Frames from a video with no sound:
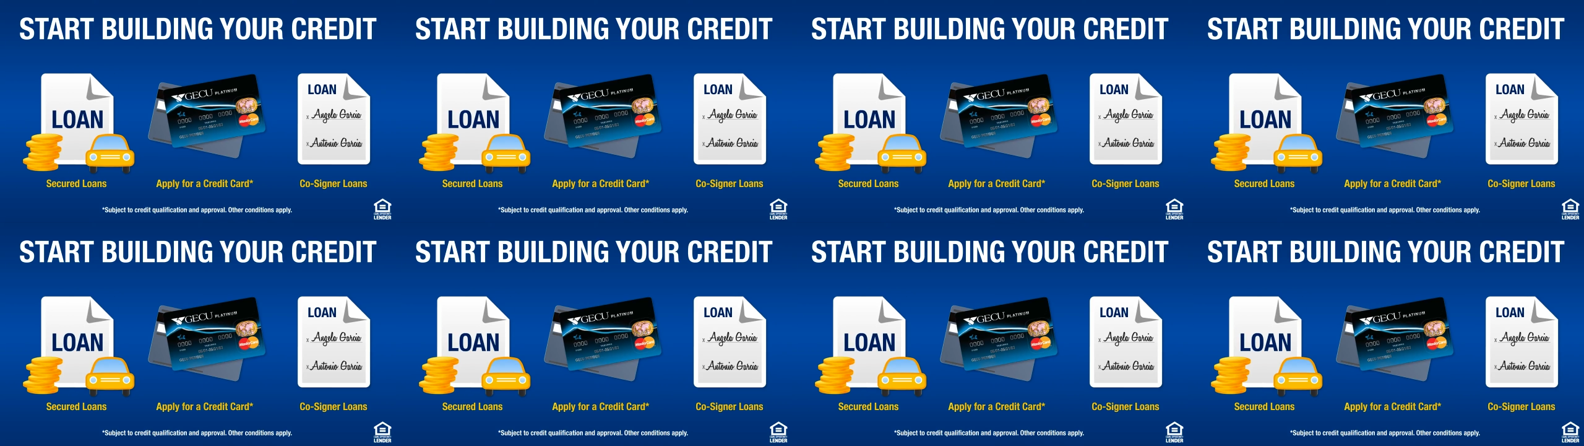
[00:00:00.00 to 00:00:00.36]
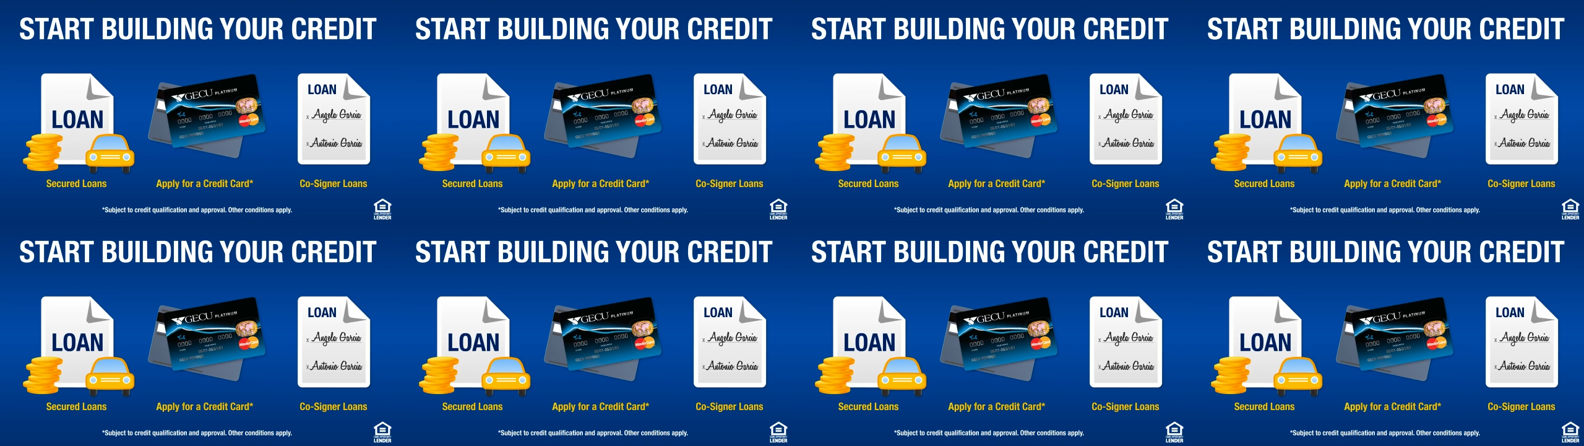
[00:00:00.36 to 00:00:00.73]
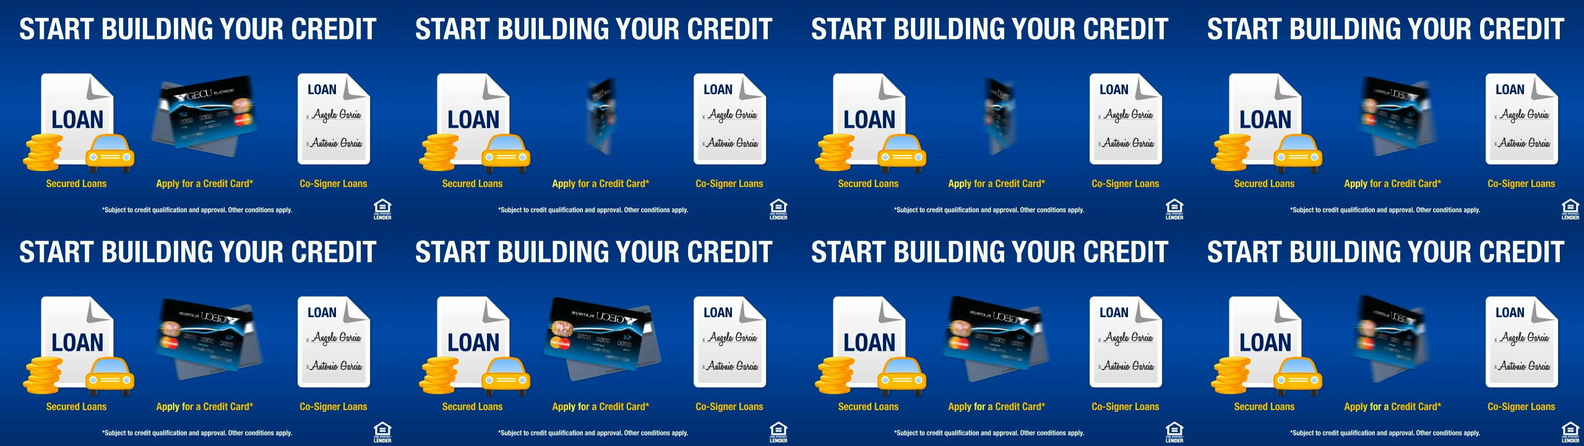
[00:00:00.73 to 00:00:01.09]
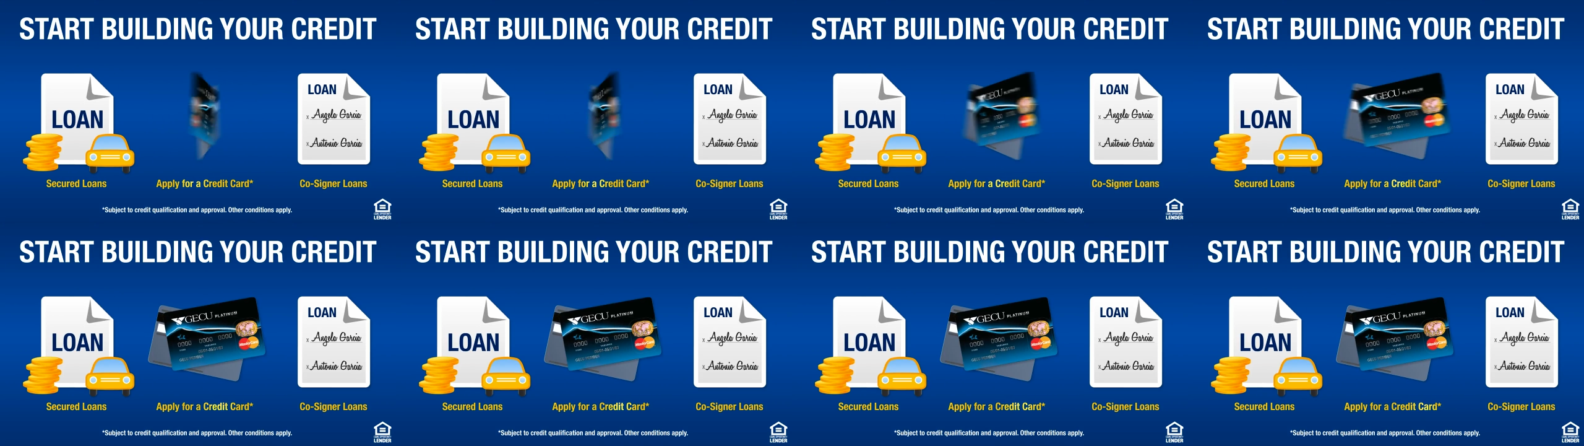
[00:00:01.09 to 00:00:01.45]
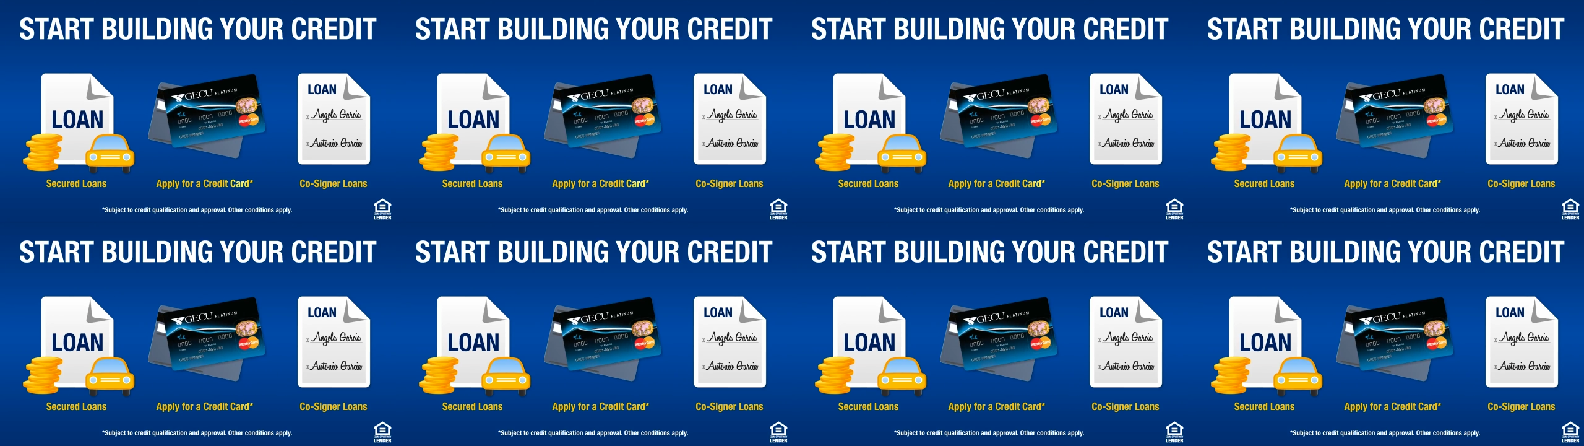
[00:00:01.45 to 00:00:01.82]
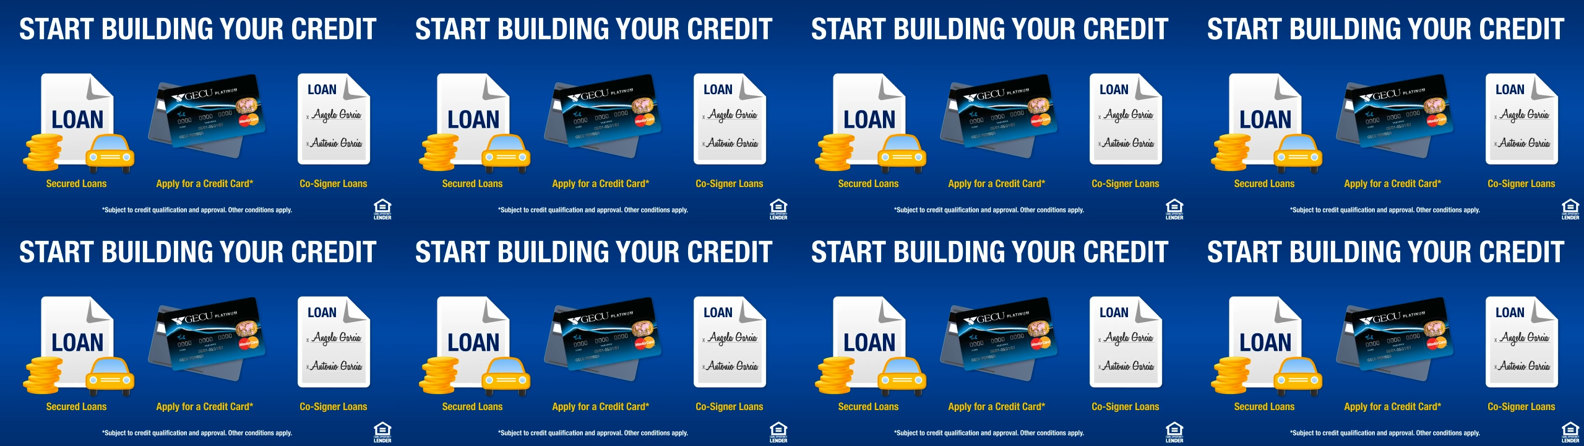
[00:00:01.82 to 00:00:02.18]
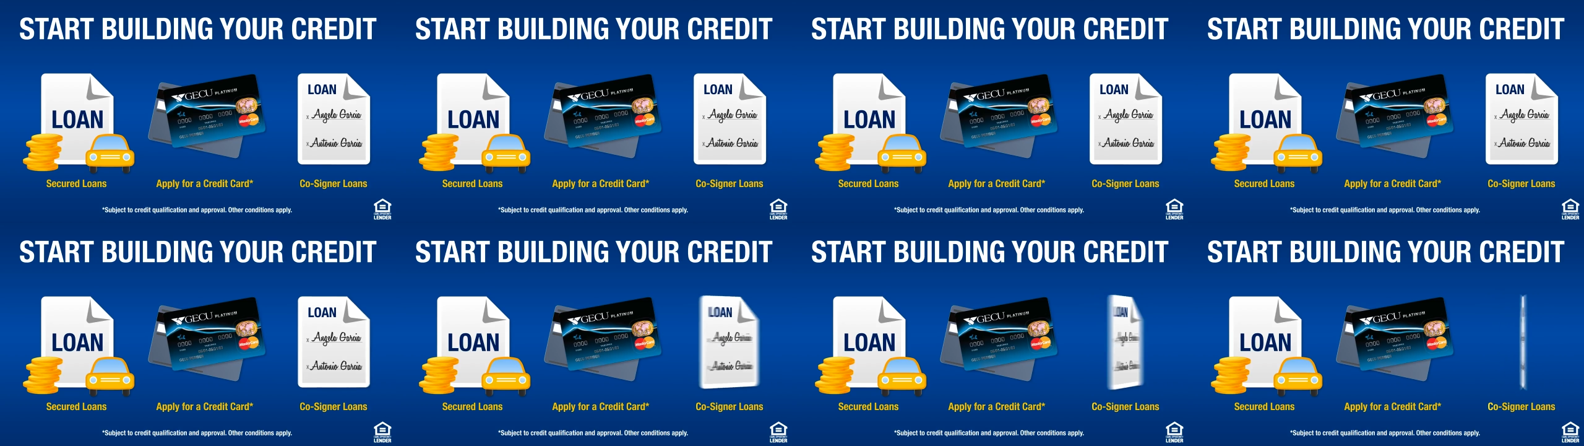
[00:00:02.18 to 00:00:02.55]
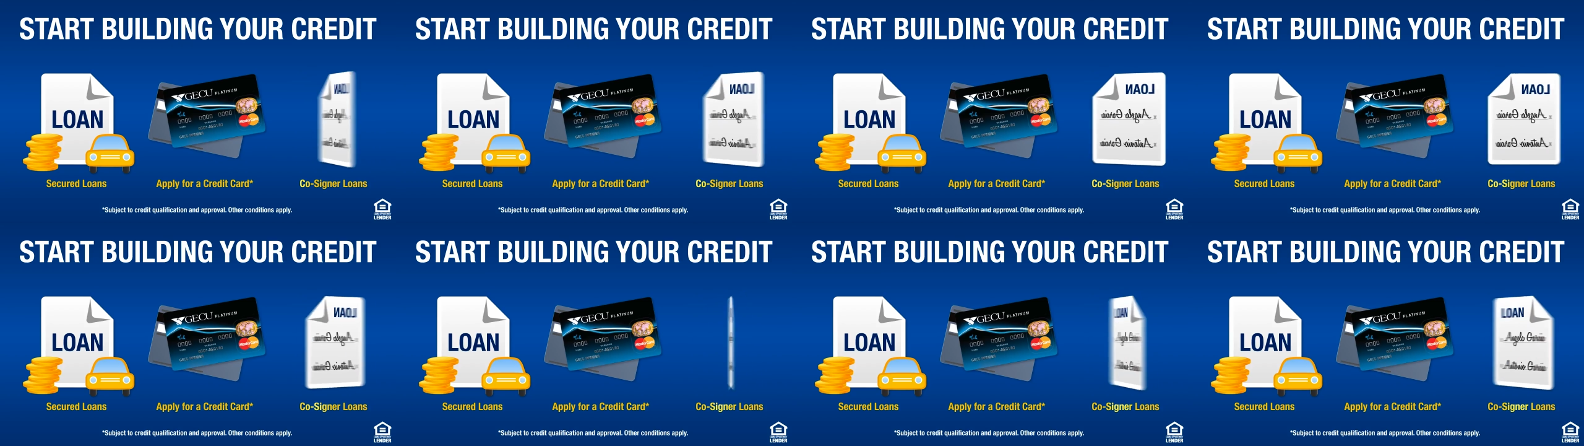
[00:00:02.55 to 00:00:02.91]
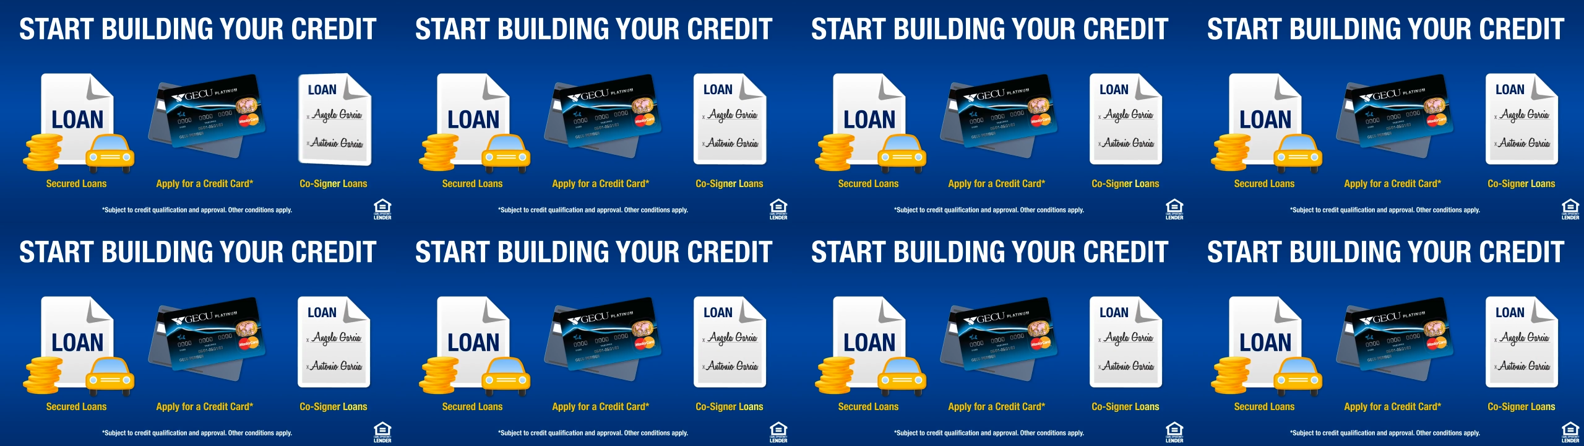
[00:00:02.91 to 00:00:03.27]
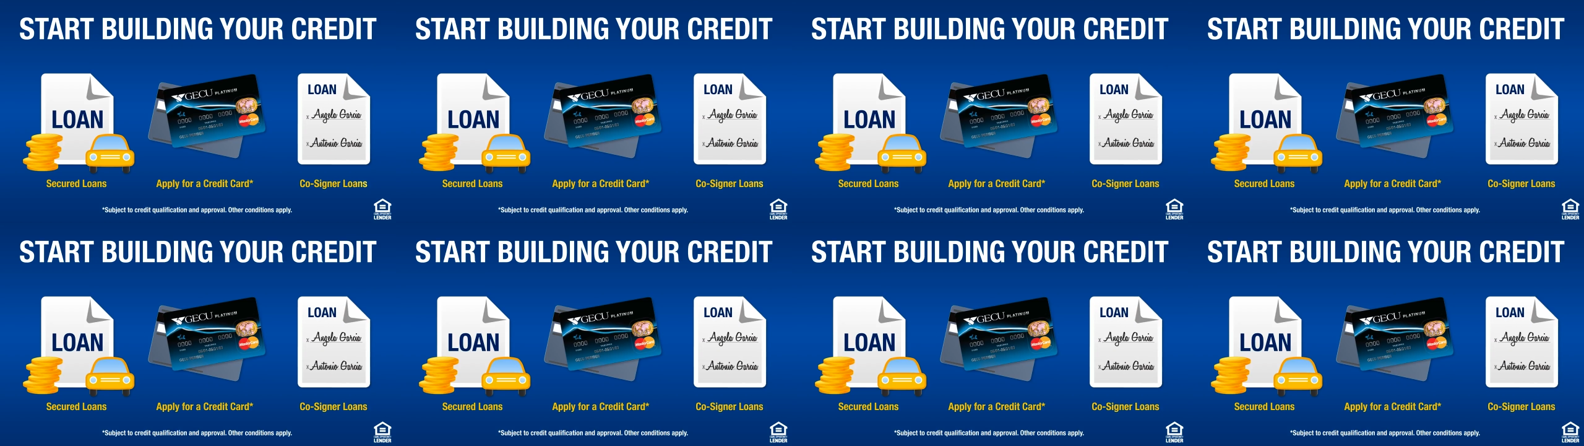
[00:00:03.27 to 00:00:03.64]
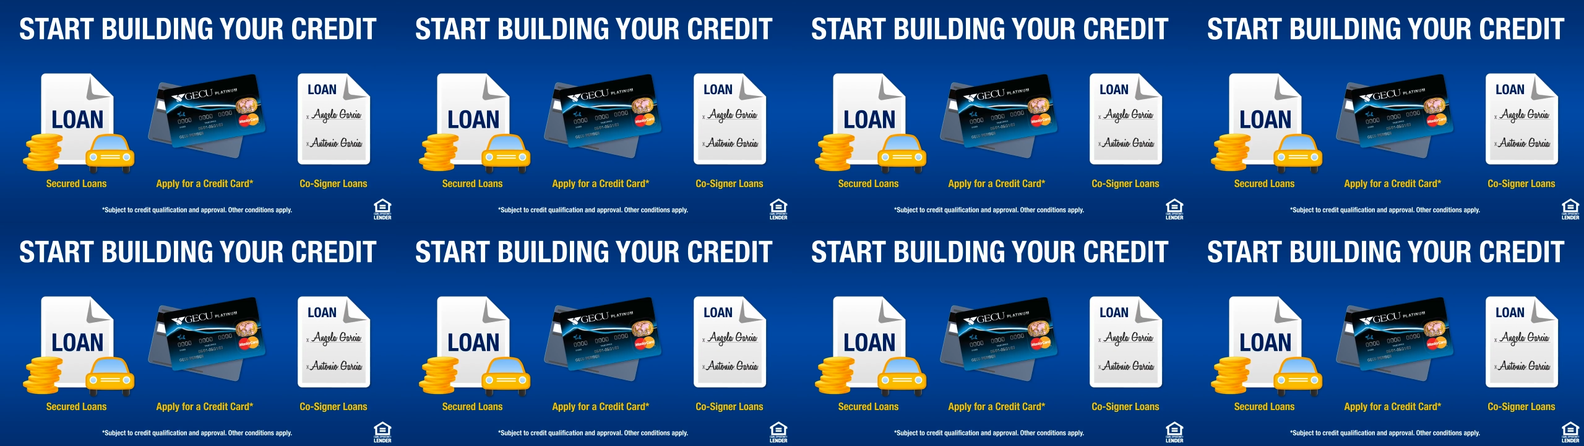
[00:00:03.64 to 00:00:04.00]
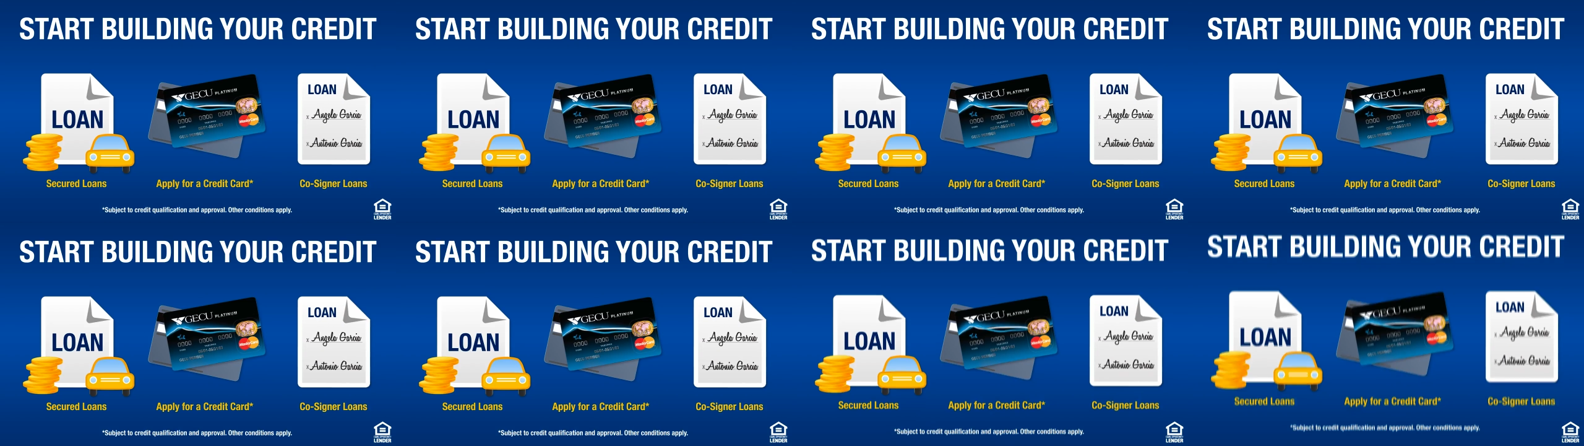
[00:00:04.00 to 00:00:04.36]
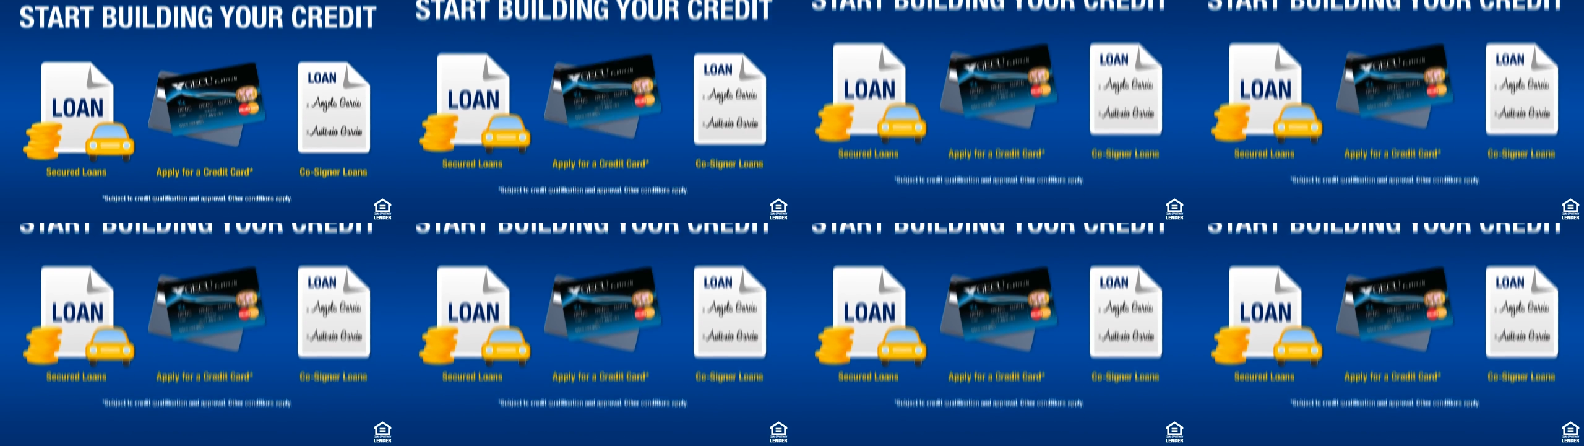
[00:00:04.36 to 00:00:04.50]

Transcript: [unreadable: no face in view]